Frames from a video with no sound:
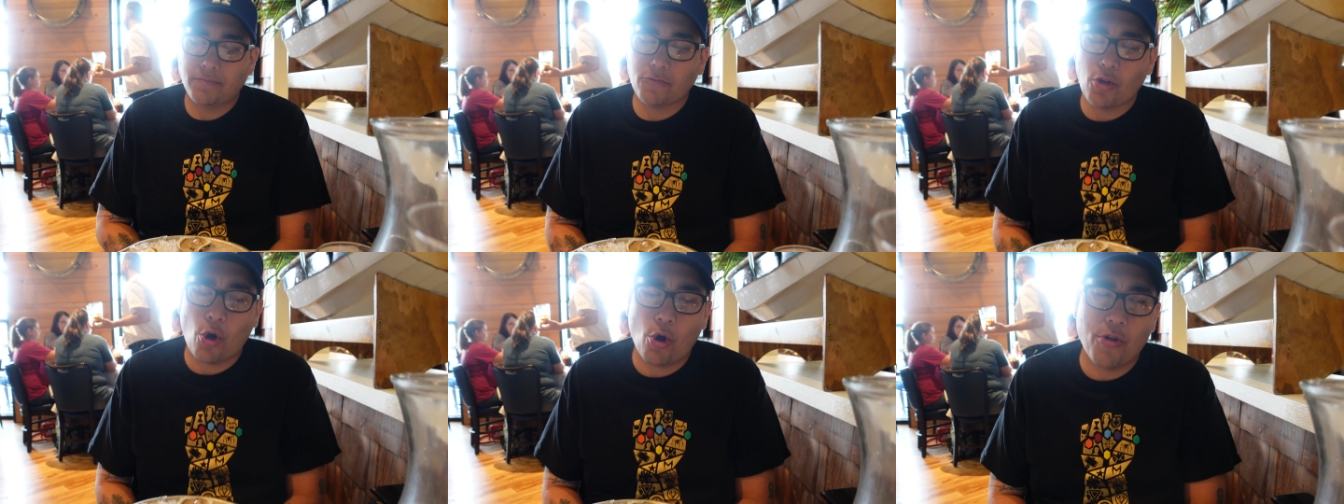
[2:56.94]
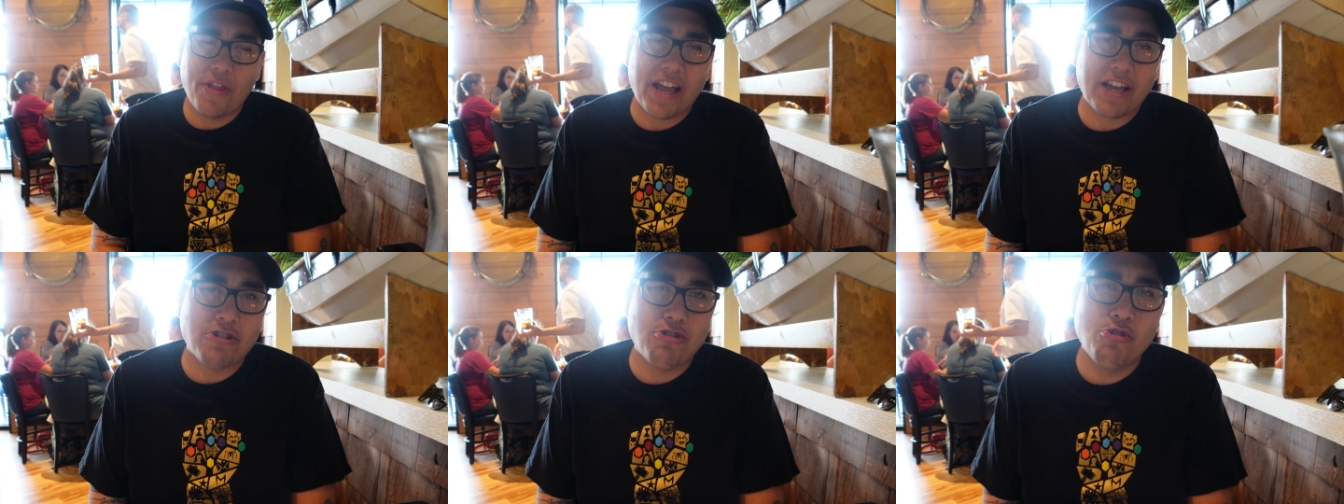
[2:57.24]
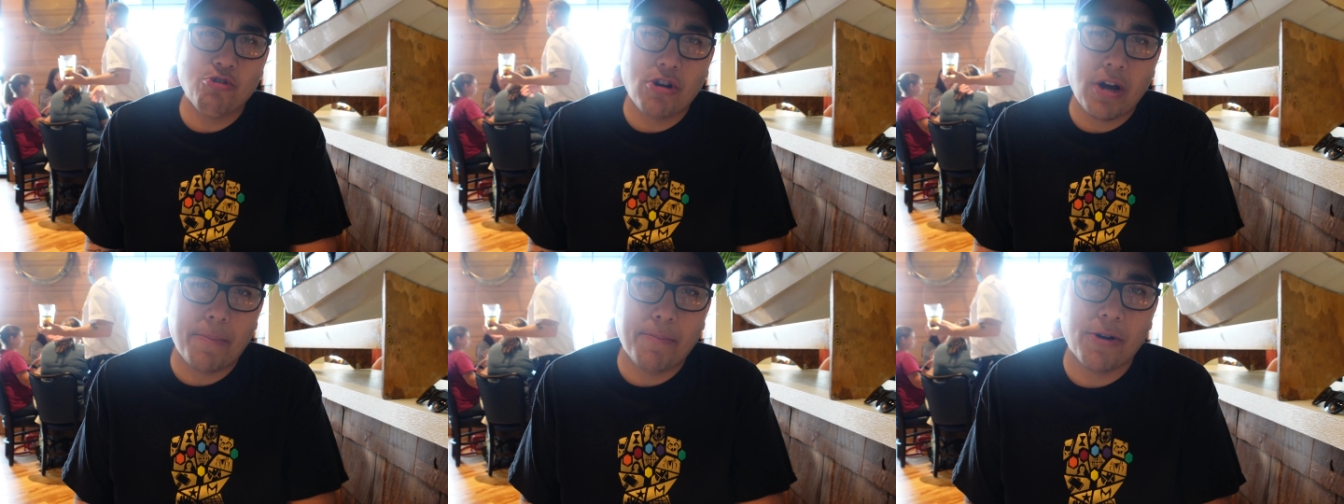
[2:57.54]
Oh, that
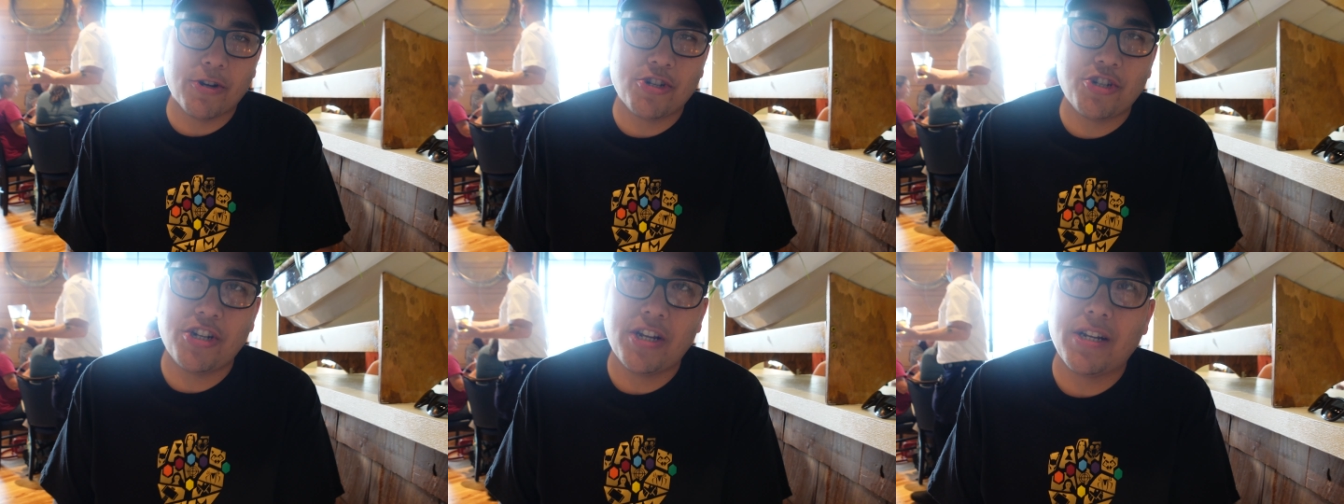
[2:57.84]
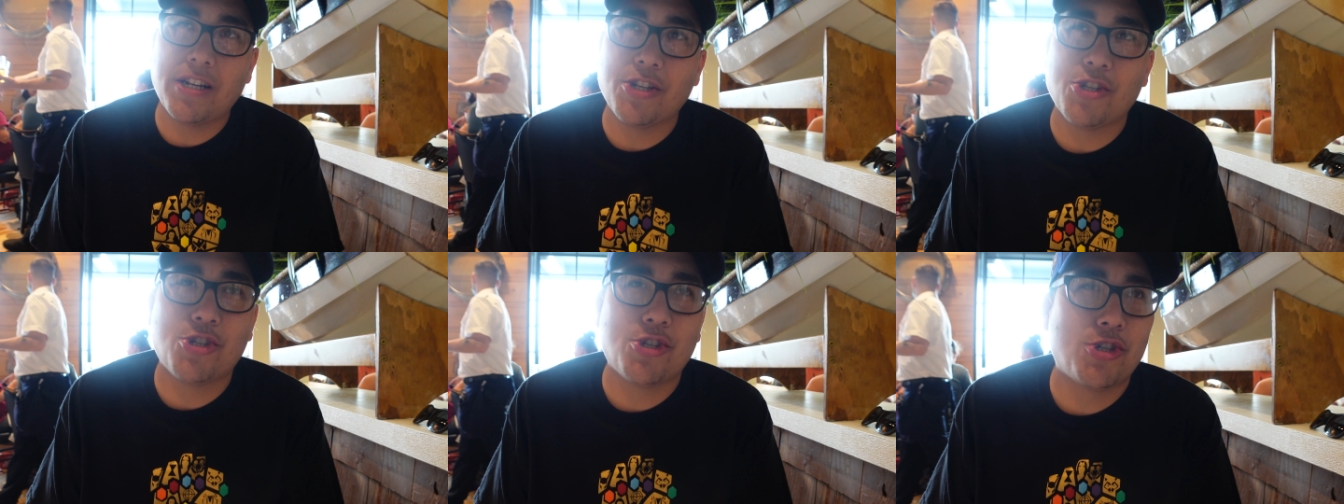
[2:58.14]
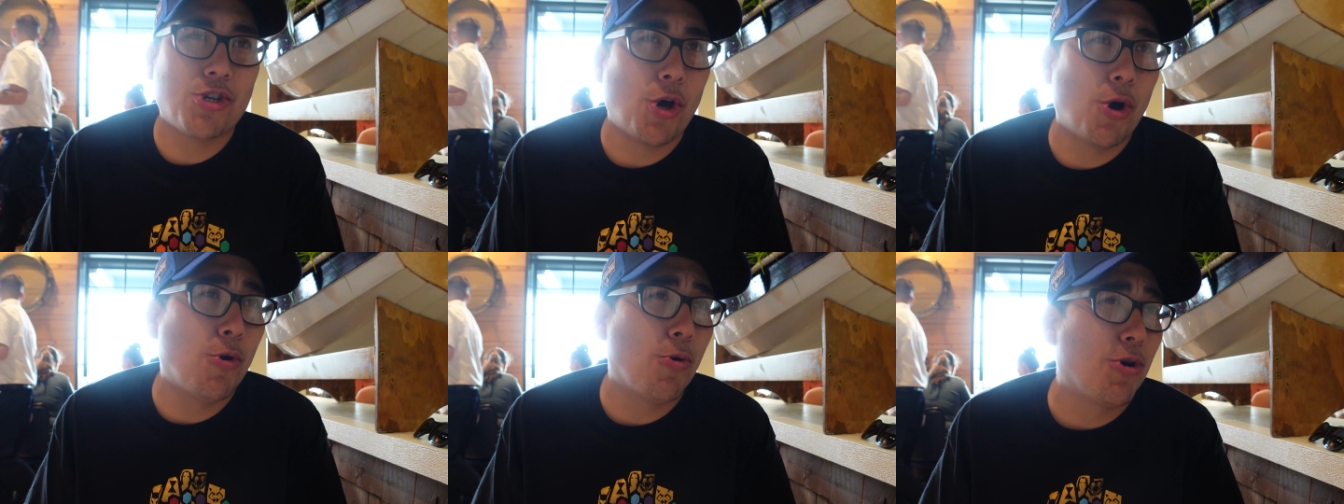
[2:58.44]
cucumber shit is
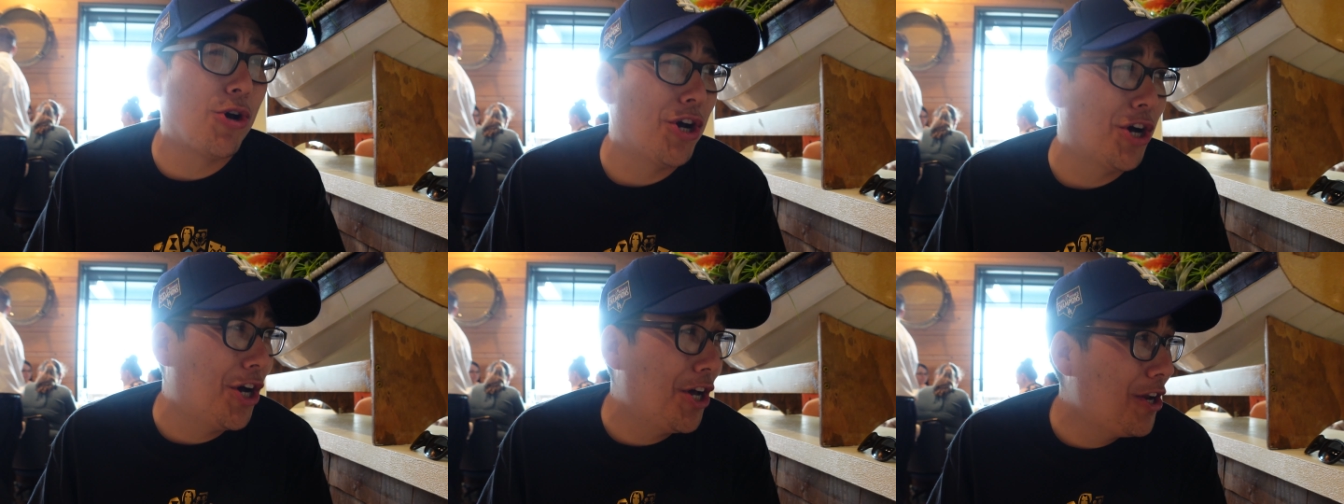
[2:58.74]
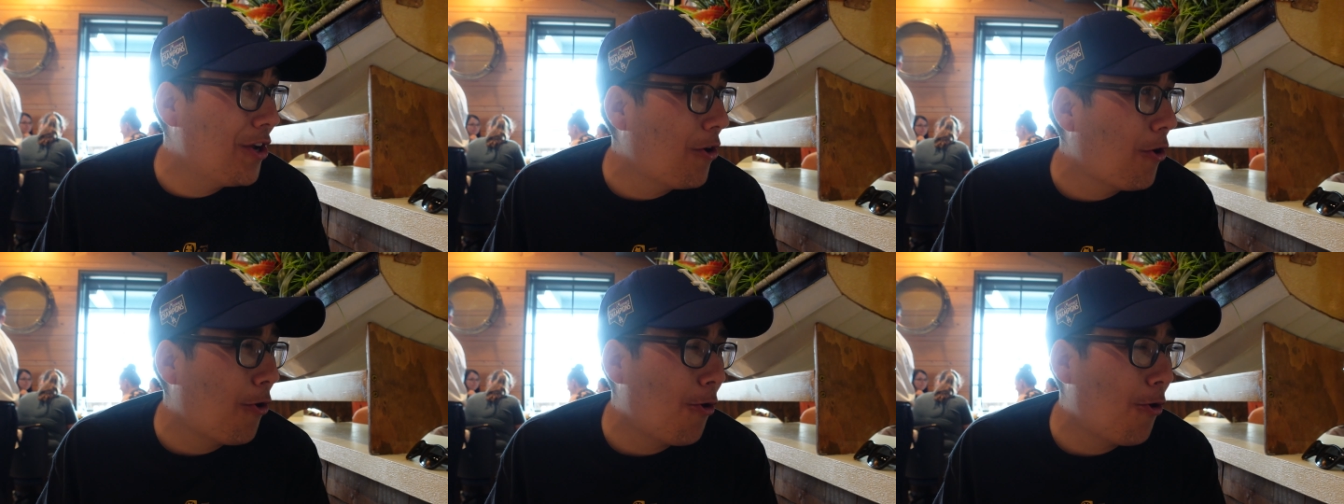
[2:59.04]
so good.